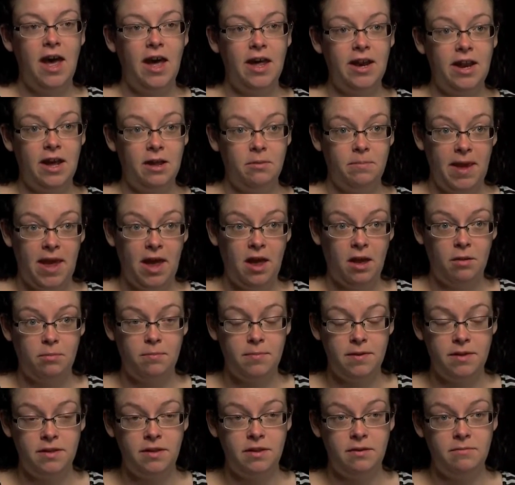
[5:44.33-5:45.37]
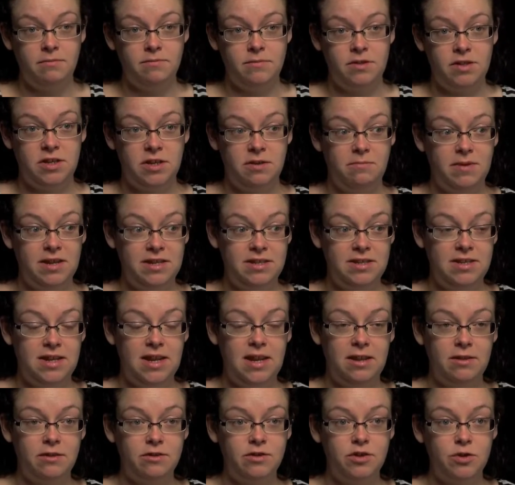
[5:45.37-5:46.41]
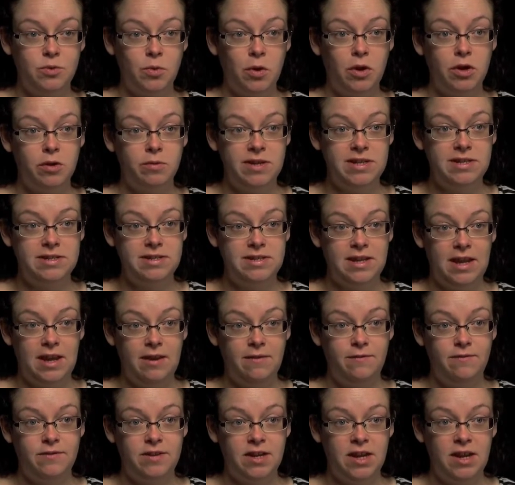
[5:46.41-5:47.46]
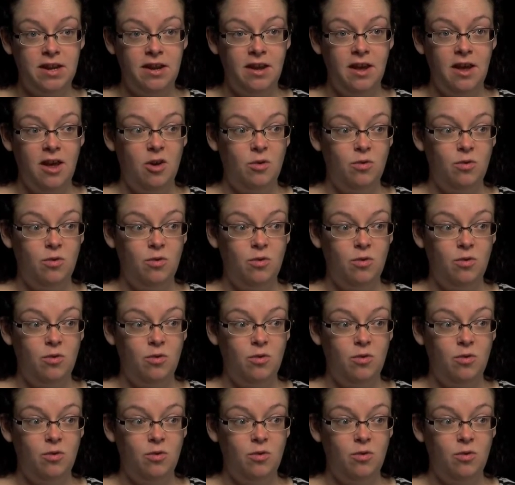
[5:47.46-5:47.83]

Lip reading: and I'll be helping them to maintain their swallowing safety,